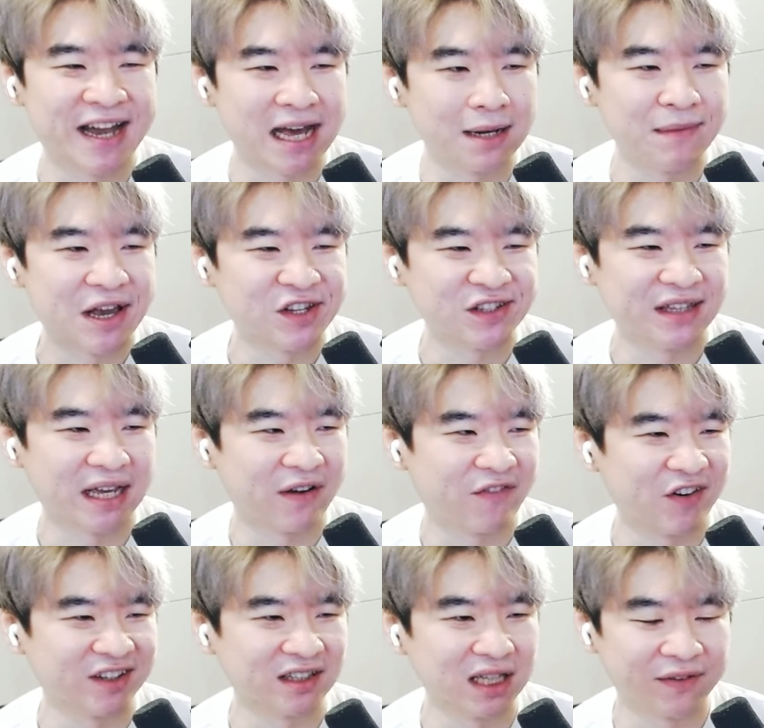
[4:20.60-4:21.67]
animation they've
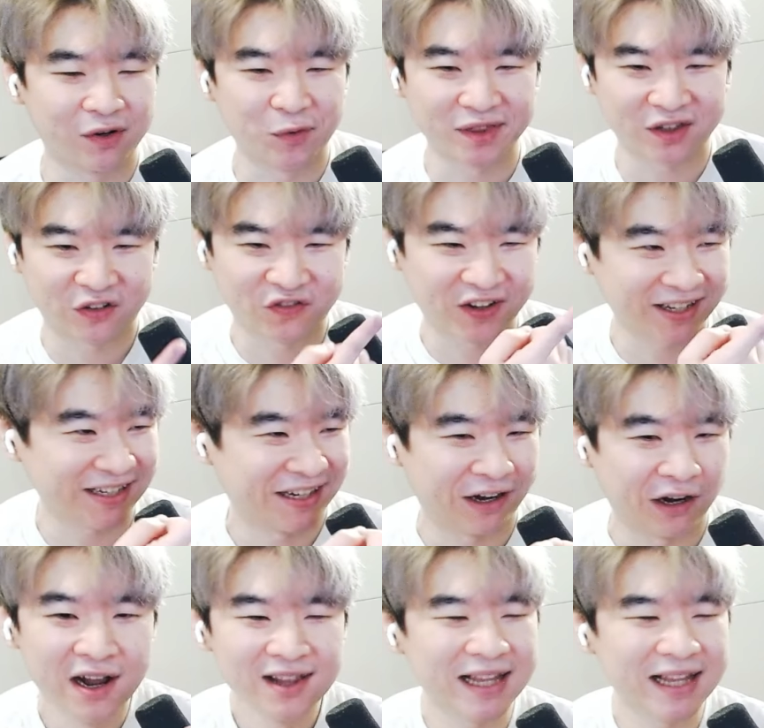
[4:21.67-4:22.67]
ever delivered with their fucking hair.